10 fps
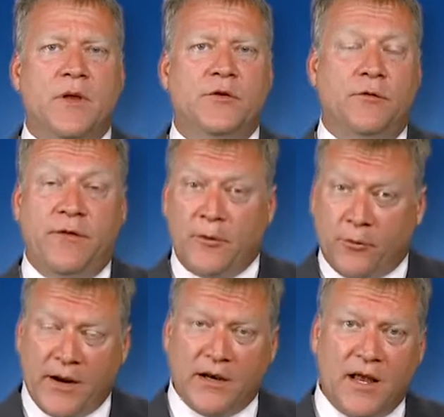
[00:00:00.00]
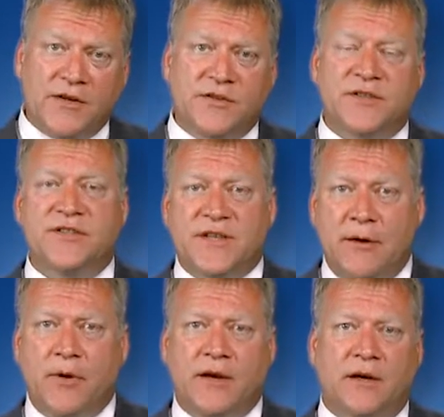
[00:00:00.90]
to federal regulations and state
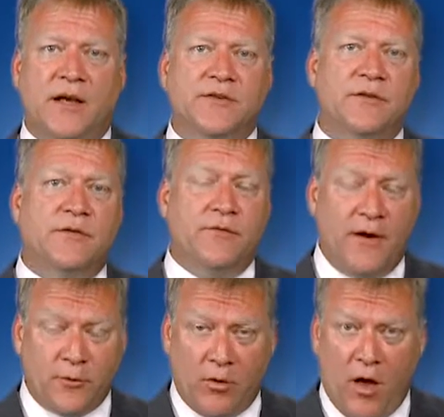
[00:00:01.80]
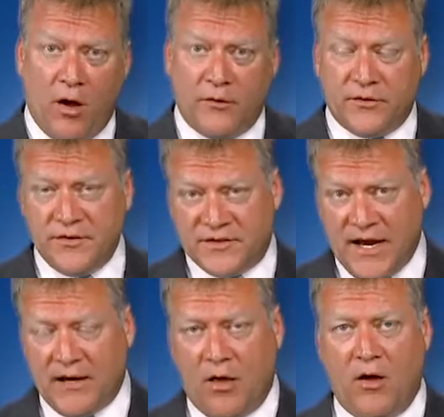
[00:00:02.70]
regulations, federal laws and
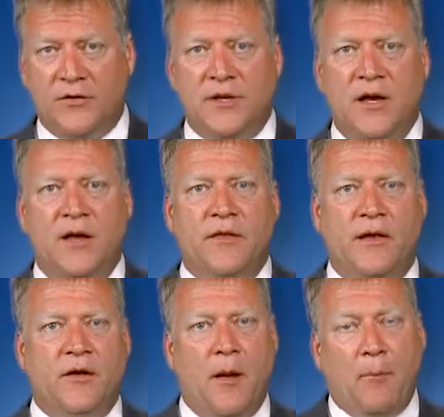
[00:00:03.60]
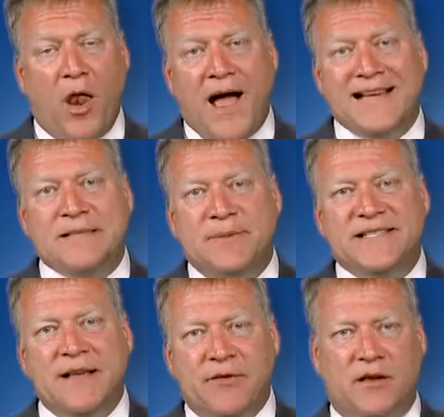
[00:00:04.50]
state laws that apply
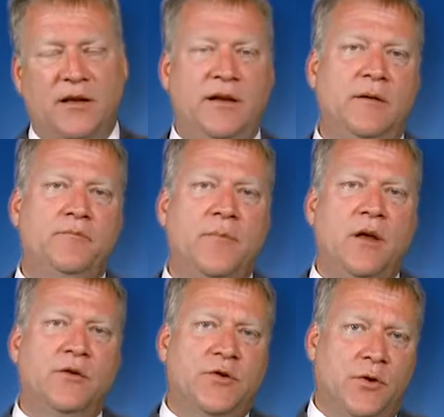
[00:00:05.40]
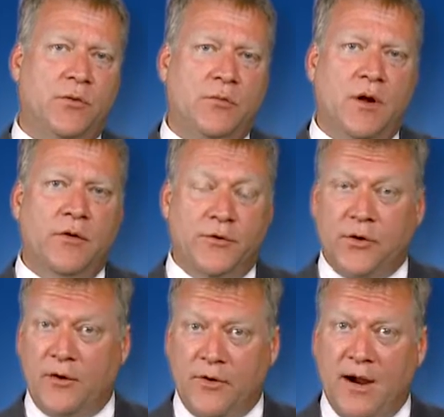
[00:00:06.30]
specifically to the
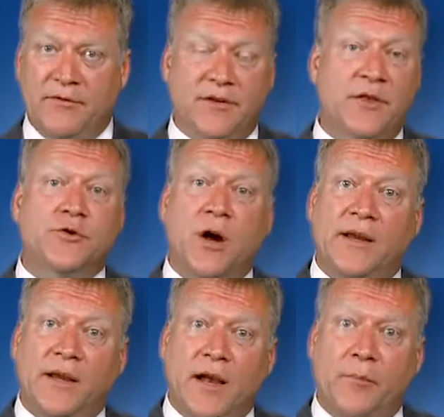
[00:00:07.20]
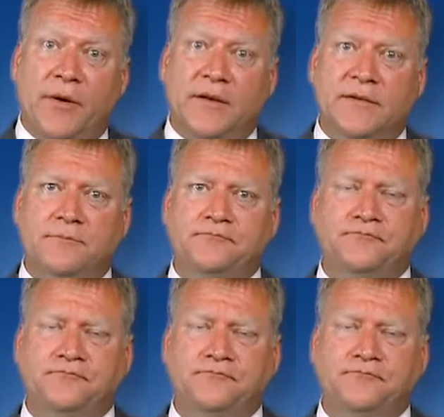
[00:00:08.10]
truck drivers and the trucking companies.